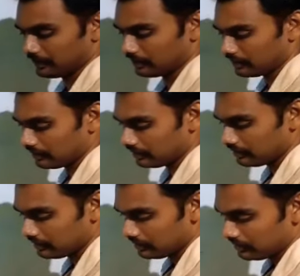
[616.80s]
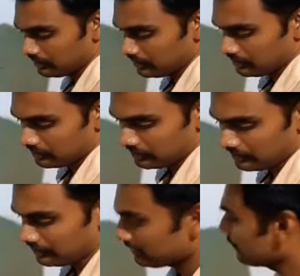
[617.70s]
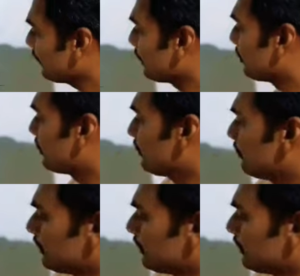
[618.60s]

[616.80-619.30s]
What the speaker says: Okay. So this is the expression